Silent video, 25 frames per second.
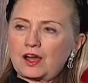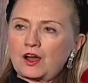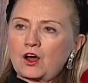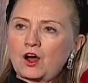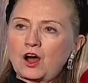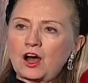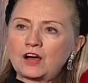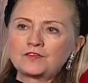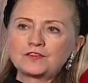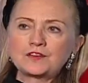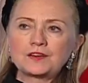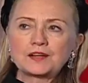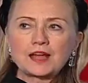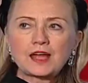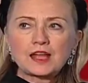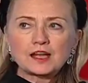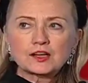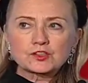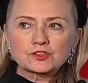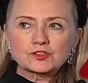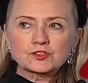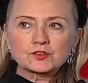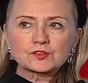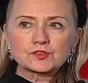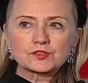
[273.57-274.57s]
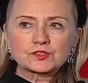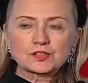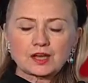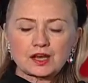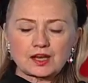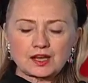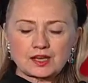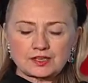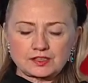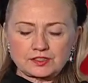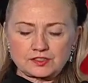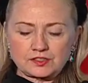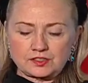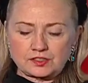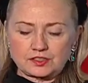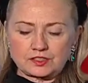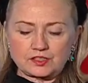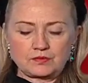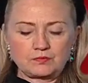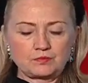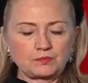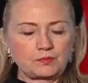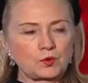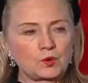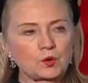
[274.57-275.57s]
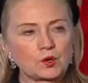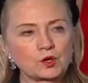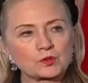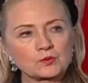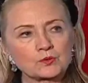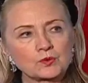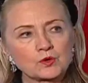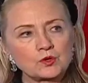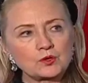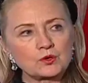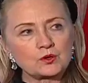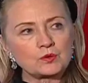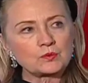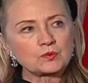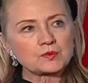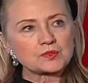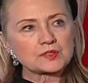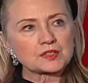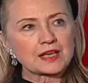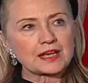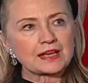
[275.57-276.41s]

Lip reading: often exercised in boardrooms